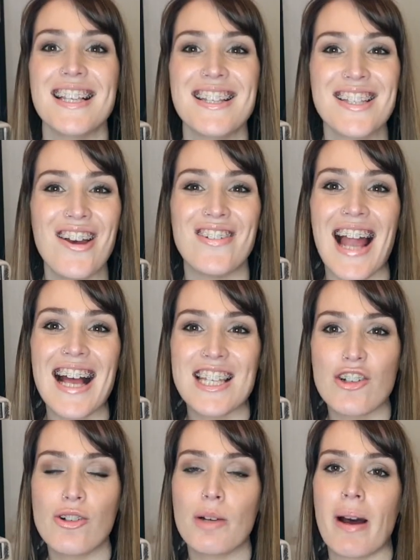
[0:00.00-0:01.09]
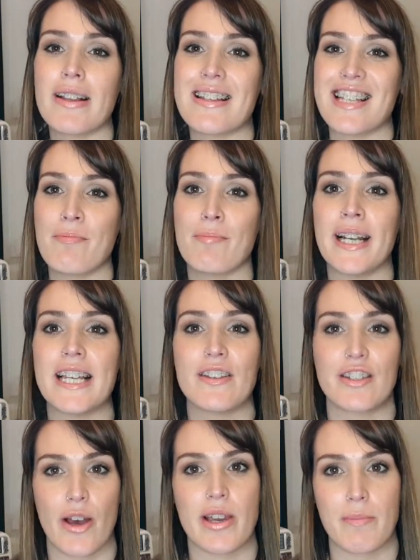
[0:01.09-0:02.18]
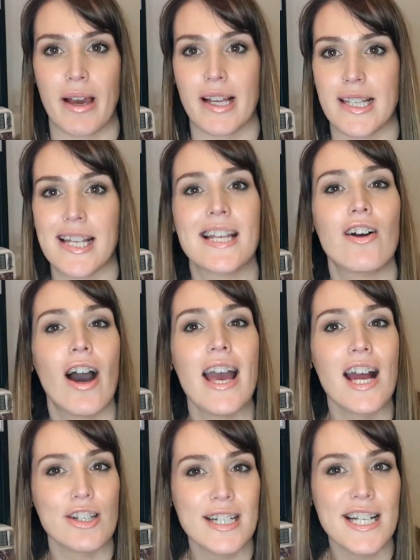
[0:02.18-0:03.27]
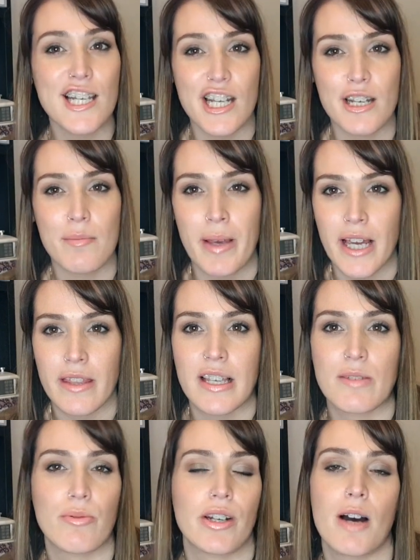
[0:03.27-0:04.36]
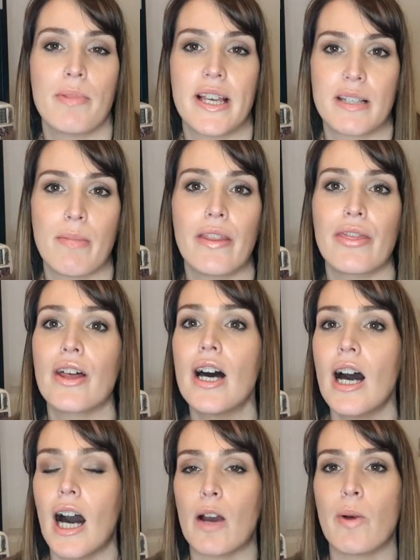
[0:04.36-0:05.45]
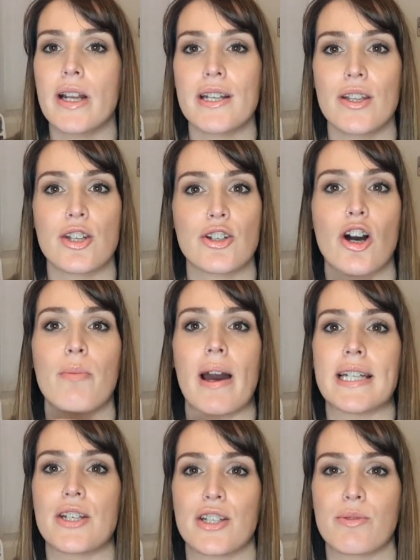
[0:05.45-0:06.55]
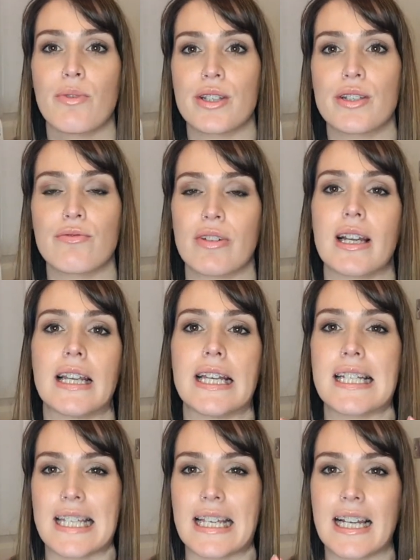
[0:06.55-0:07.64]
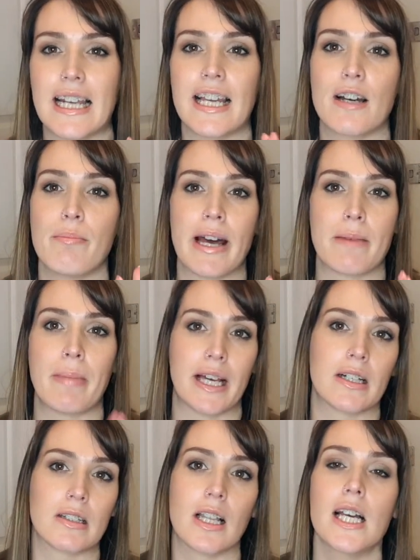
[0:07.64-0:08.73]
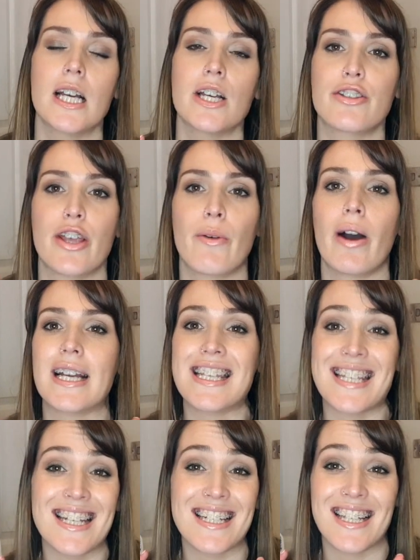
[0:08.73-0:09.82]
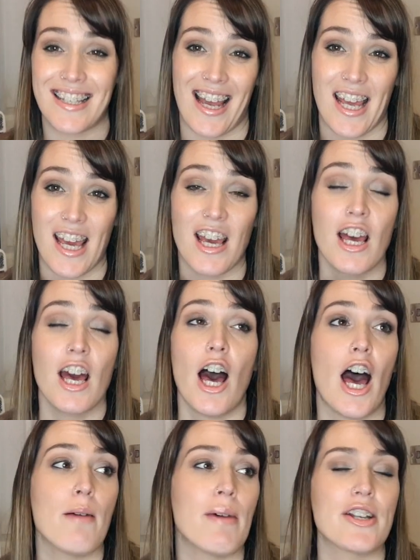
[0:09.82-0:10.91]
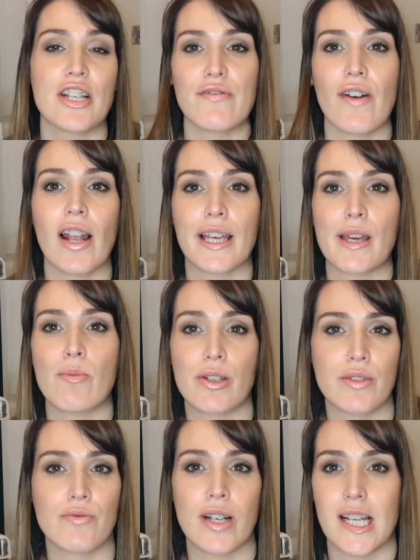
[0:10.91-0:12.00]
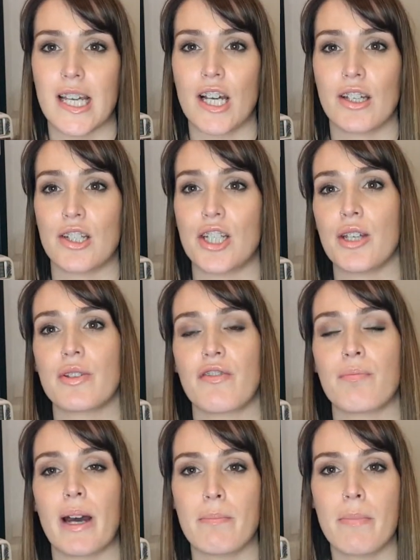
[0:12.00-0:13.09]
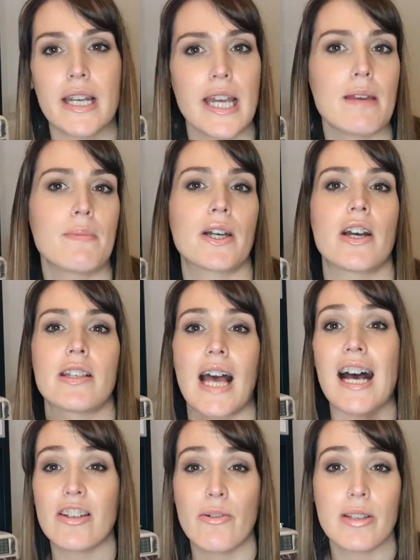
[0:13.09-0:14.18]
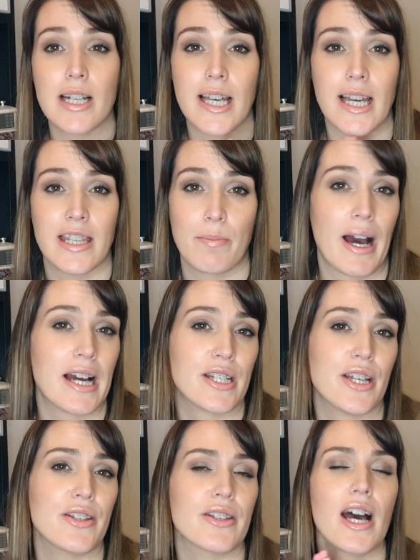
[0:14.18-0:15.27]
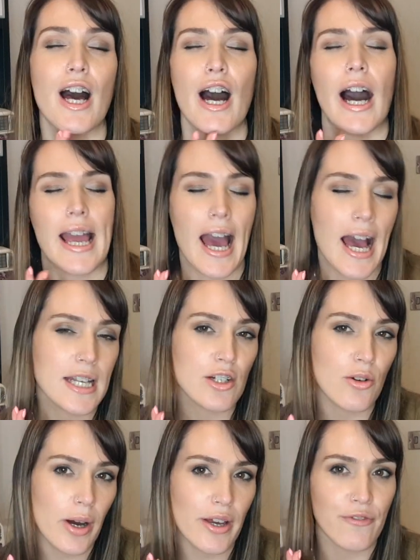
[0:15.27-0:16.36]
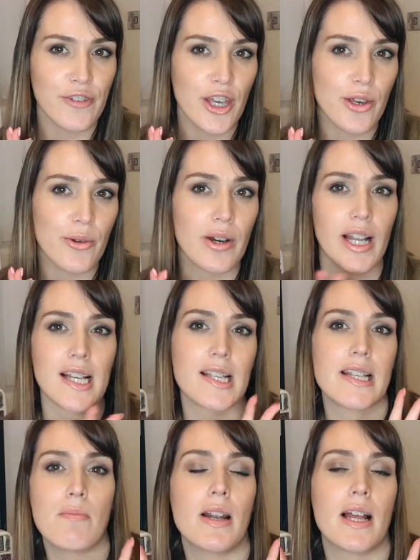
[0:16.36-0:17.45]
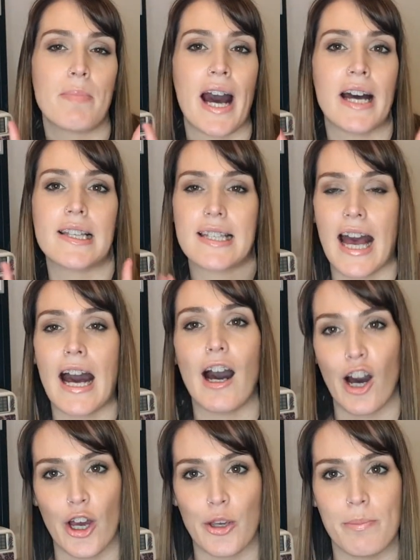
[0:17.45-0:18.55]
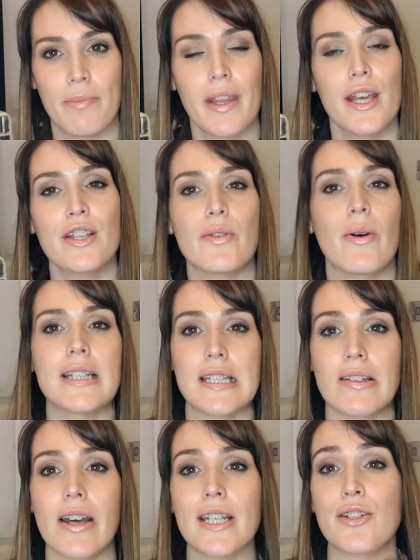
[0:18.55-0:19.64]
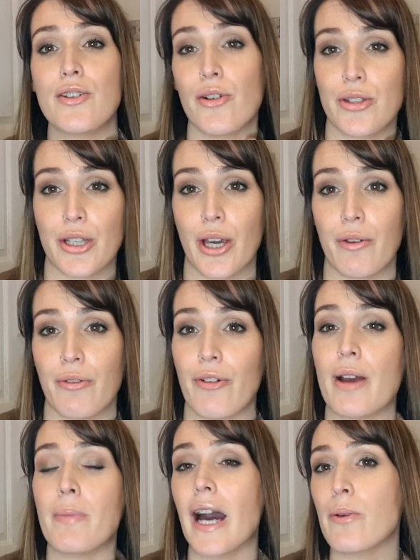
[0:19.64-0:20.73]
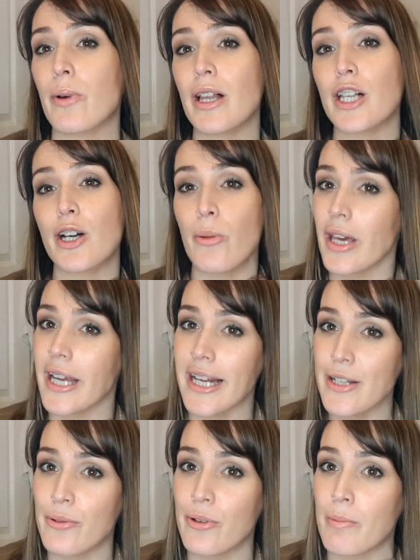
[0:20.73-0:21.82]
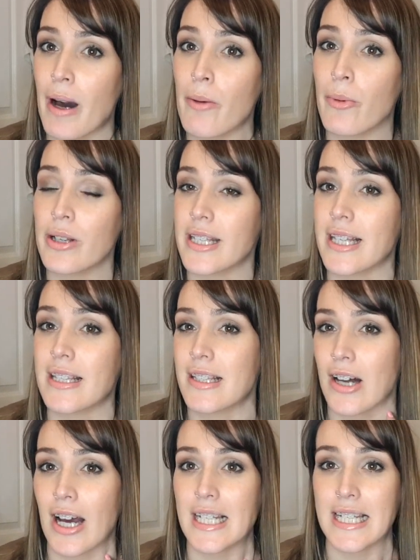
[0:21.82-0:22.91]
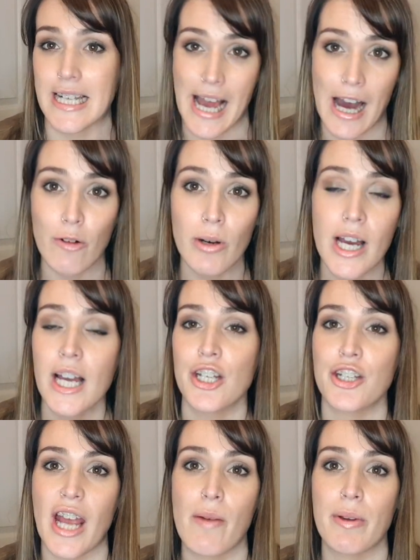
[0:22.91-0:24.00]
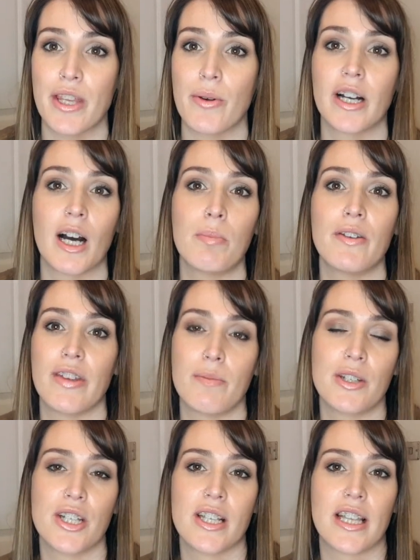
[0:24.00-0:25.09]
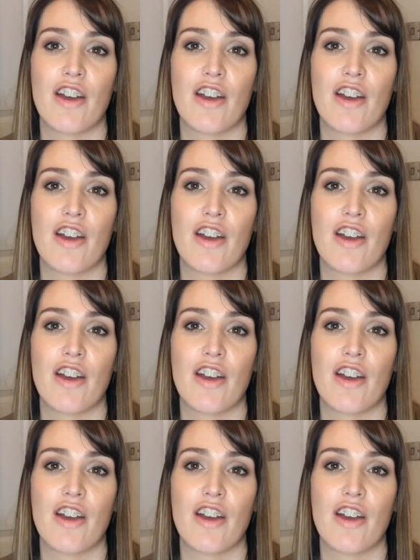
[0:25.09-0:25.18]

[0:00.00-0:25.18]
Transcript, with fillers: So let's talk about Simply Sewing Magazine. I actually didn't pick this one up this month. I went to the shop and it just wasn't really tickling my pickle. So I didn't get it. Um, I just felt like it wasn't really a good use of my money because as I was looking at the patterns, I had quite a few like similar patterns at home. So I decided not to go for it, but I will quickly talk about what's inside now, share with you a couple of images that